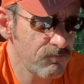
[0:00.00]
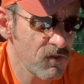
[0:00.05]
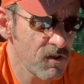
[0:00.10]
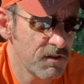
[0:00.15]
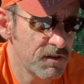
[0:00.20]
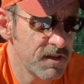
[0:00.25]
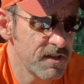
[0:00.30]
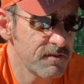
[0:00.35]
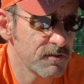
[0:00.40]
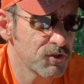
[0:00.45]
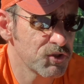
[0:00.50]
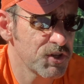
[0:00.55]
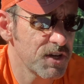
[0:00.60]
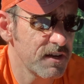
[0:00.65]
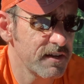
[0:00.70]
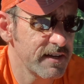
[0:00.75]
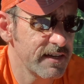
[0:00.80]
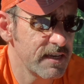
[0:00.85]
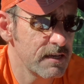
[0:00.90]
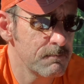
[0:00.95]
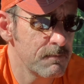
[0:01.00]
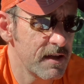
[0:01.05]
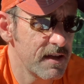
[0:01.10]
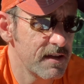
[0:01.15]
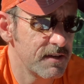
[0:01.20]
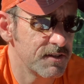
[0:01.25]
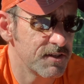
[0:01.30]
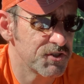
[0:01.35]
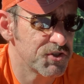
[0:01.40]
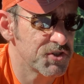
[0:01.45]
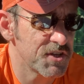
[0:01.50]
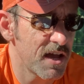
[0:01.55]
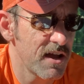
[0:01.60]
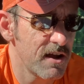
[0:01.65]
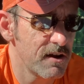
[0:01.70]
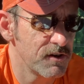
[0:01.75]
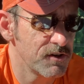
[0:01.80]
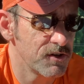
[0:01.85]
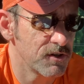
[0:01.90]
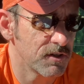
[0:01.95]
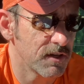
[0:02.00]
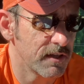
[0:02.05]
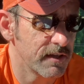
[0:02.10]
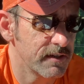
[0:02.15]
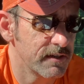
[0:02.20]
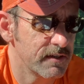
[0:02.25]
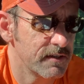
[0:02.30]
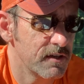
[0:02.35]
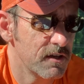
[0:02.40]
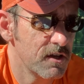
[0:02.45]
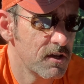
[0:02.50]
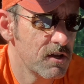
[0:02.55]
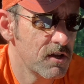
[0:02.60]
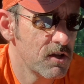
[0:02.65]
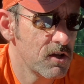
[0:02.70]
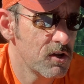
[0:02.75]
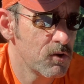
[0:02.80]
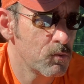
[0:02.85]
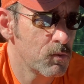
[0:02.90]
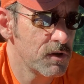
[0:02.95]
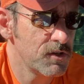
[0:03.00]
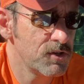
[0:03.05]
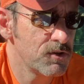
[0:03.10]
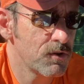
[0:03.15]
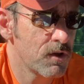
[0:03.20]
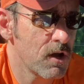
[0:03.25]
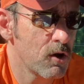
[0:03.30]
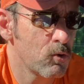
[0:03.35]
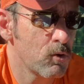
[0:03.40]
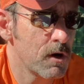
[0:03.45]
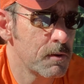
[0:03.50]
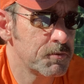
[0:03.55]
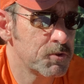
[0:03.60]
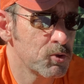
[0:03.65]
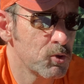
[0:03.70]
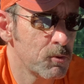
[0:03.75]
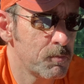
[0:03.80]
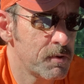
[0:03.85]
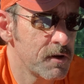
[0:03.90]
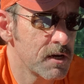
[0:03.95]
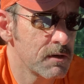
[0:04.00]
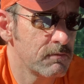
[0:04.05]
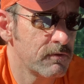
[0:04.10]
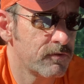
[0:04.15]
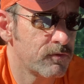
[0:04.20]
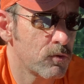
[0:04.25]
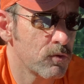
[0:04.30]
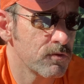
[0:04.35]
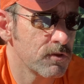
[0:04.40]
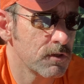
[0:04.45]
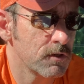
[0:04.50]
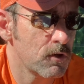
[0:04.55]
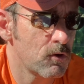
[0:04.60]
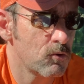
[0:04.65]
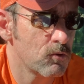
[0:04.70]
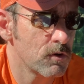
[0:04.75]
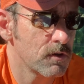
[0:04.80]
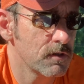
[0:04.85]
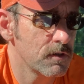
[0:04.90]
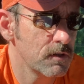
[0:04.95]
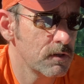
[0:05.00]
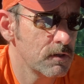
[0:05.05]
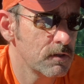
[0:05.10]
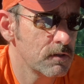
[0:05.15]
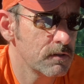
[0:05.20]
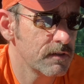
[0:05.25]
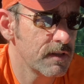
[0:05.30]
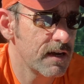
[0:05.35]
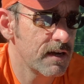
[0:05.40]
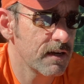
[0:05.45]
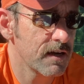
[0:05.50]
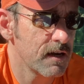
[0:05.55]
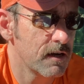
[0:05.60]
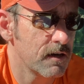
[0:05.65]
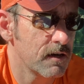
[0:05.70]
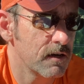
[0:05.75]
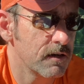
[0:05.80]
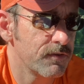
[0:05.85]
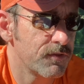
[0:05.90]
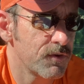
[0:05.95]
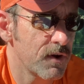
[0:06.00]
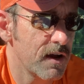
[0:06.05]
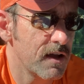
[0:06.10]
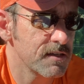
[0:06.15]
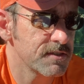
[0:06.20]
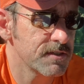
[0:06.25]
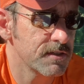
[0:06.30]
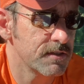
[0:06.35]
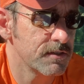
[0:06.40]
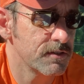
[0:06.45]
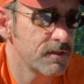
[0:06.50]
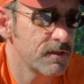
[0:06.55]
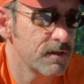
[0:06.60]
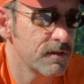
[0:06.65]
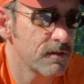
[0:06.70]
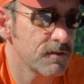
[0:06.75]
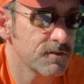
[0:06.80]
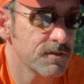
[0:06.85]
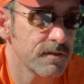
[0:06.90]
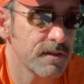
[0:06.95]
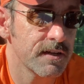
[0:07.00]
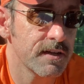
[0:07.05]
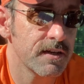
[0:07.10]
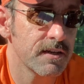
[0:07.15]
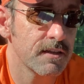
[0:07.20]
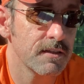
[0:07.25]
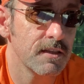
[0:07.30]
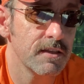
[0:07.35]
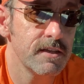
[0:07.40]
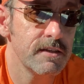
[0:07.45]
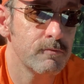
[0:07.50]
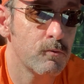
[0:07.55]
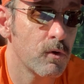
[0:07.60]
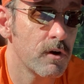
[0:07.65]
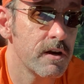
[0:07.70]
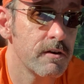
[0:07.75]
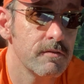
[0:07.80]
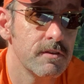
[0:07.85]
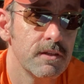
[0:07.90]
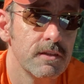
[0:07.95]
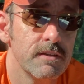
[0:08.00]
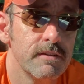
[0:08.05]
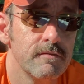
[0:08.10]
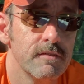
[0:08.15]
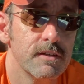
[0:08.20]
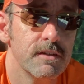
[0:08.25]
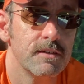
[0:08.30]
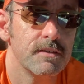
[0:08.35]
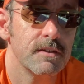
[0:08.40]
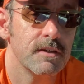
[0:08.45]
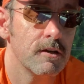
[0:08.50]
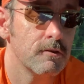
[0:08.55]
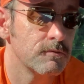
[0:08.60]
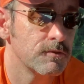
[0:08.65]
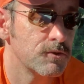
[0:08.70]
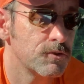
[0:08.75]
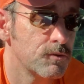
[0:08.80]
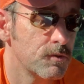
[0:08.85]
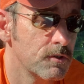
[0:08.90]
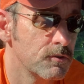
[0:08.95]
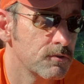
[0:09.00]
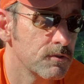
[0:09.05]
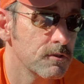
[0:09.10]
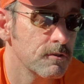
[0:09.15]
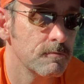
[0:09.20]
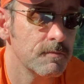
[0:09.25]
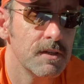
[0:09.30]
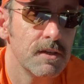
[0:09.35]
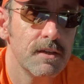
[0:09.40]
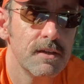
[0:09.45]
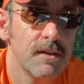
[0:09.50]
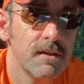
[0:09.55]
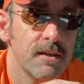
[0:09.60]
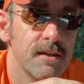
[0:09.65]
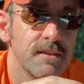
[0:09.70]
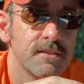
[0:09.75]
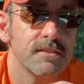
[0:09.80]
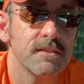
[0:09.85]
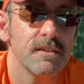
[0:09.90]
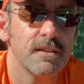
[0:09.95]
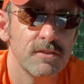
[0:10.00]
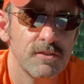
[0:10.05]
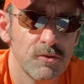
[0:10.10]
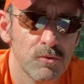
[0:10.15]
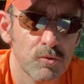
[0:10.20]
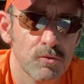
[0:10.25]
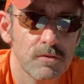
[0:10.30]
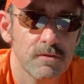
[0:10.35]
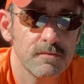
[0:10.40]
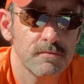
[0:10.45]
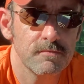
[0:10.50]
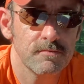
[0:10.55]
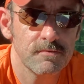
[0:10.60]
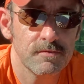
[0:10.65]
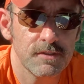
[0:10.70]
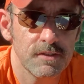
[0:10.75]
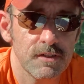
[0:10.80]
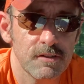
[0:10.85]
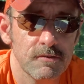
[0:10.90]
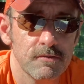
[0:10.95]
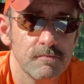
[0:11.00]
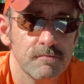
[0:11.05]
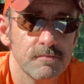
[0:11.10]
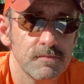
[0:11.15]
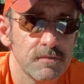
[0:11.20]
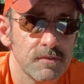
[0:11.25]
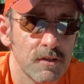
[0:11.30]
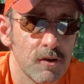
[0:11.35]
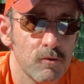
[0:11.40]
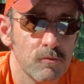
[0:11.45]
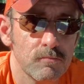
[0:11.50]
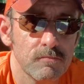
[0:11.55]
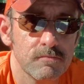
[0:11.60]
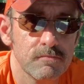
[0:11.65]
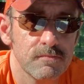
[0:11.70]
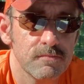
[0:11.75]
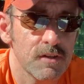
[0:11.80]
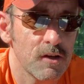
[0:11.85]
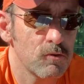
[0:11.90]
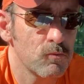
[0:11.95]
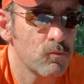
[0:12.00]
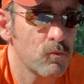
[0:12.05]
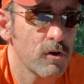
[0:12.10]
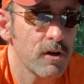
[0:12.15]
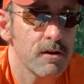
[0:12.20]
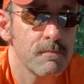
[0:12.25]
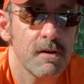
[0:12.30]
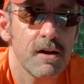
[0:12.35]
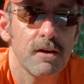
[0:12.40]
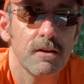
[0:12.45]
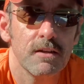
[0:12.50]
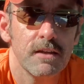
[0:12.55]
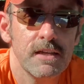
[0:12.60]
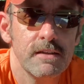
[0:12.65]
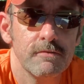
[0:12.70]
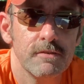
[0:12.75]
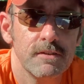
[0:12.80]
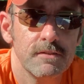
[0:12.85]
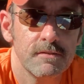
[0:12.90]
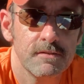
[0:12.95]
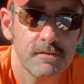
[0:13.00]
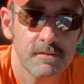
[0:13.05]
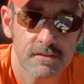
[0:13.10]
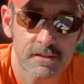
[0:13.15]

Neither shall any man desire your land when you go up to appear before the Lord thy God thrice in a year. So they got to leave wherever they live at and go to Jerusalem. He's saying, you're, you know, don't, don't worry about leaving.